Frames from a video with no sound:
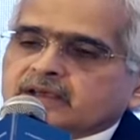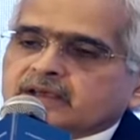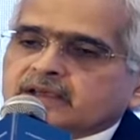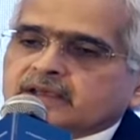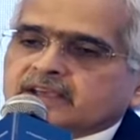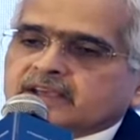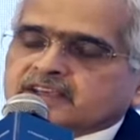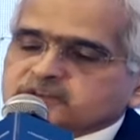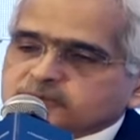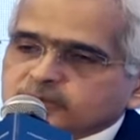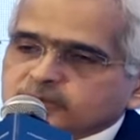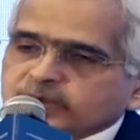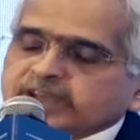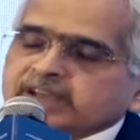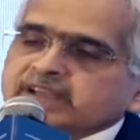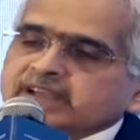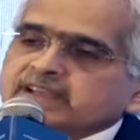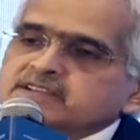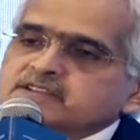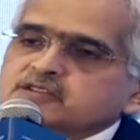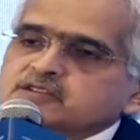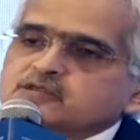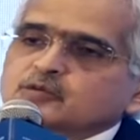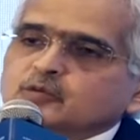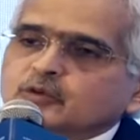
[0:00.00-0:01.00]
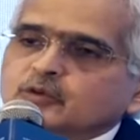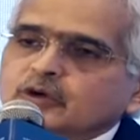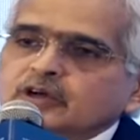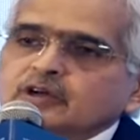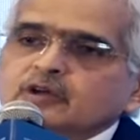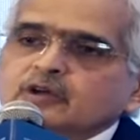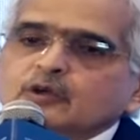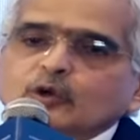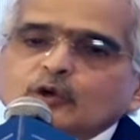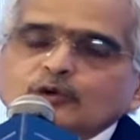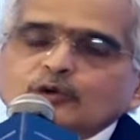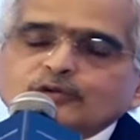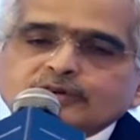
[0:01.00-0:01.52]
Experience
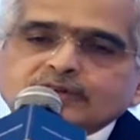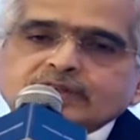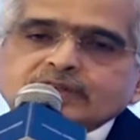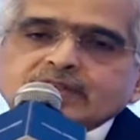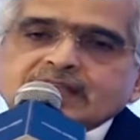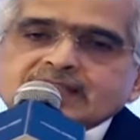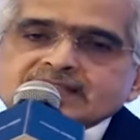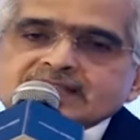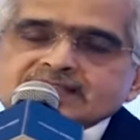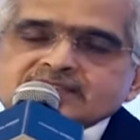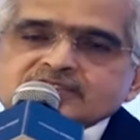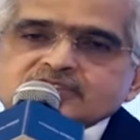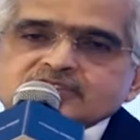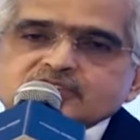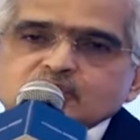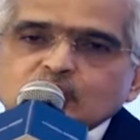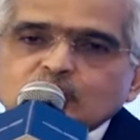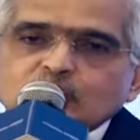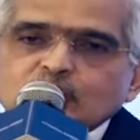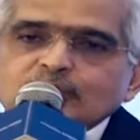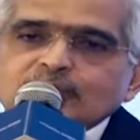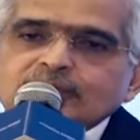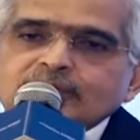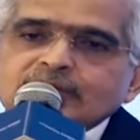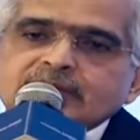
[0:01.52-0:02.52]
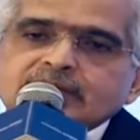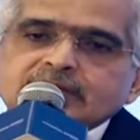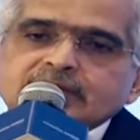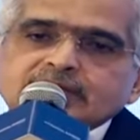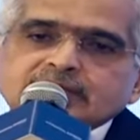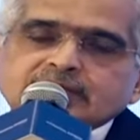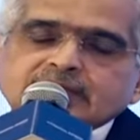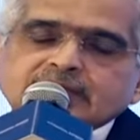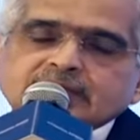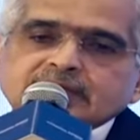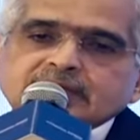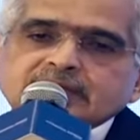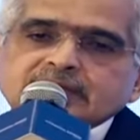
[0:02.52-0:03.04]
world over has shown
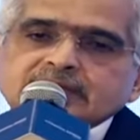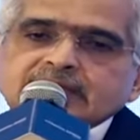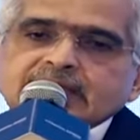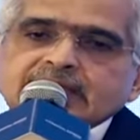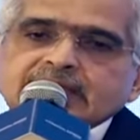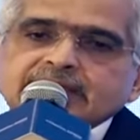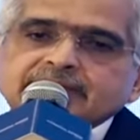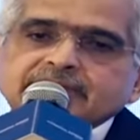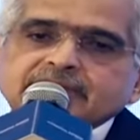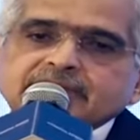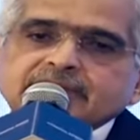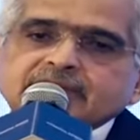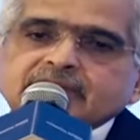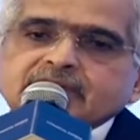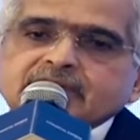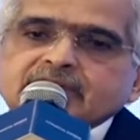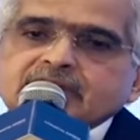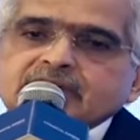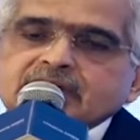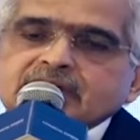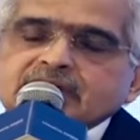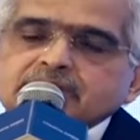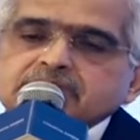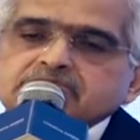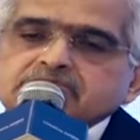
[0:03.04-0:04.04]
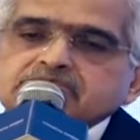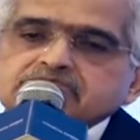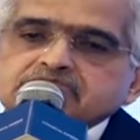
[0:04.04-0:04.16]
that